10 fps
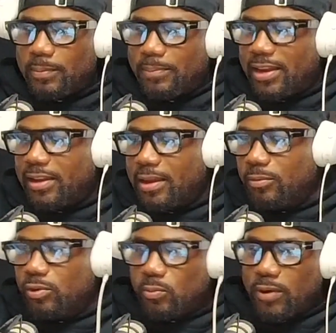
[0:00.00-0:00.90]
and being
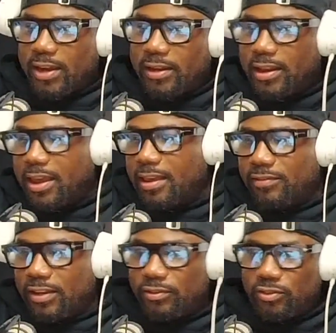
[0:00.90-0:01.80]
able to
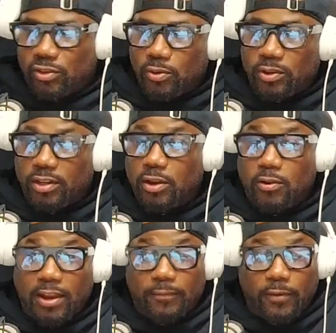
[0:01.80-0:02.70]
recognize each student and know
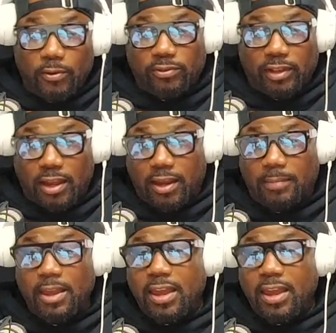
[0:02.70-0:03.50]
their first name